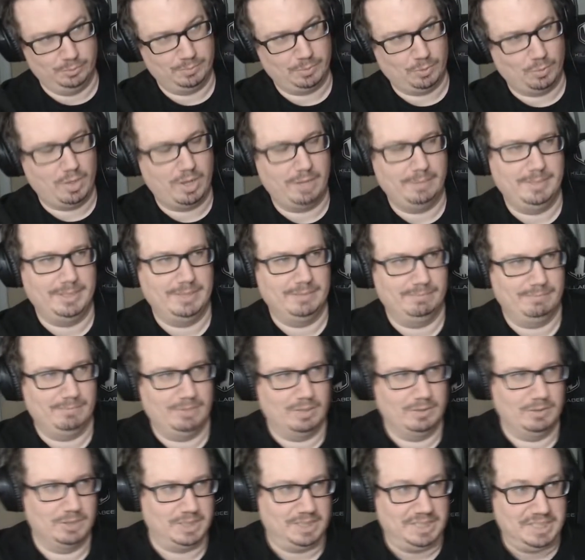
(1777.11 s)
Well, I mean,
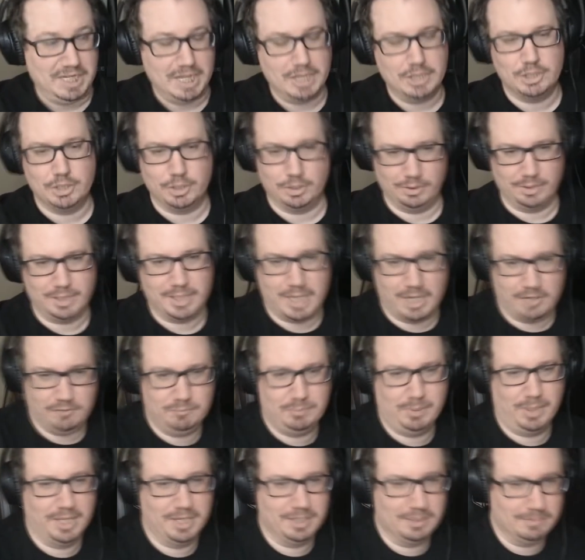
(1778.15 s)
digitally I've
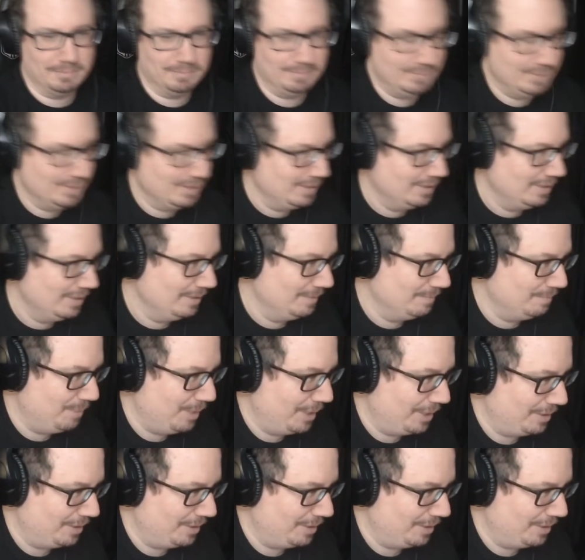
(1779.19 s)
played them, but